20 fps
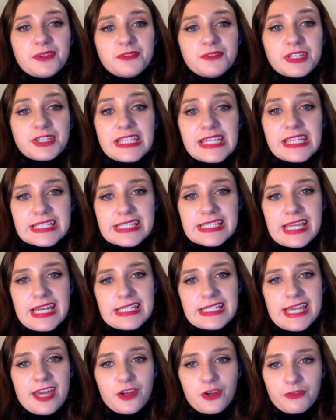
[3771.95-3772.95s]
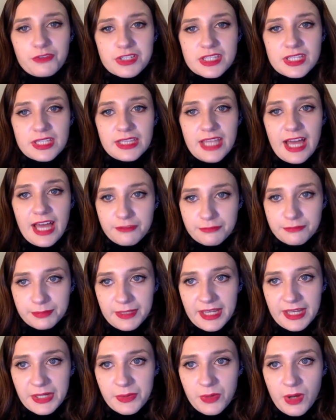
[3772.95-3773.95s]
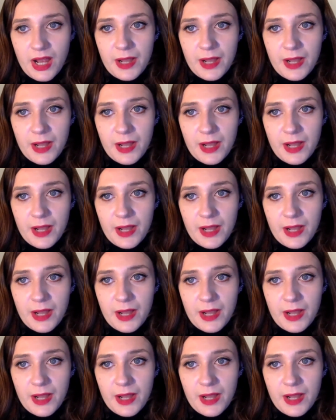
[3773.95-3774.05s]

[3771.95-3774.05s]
really excited to head over to the live play,